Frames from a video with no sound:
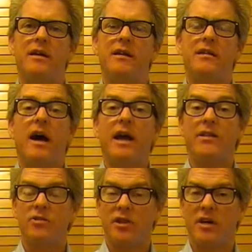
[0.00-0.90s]

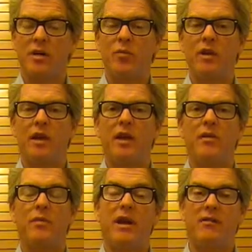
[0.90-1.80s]
line job in a
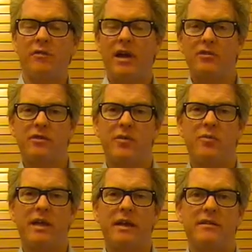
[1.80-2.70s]
manufacturing
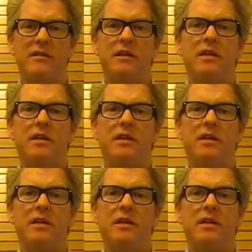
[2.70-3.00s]
plant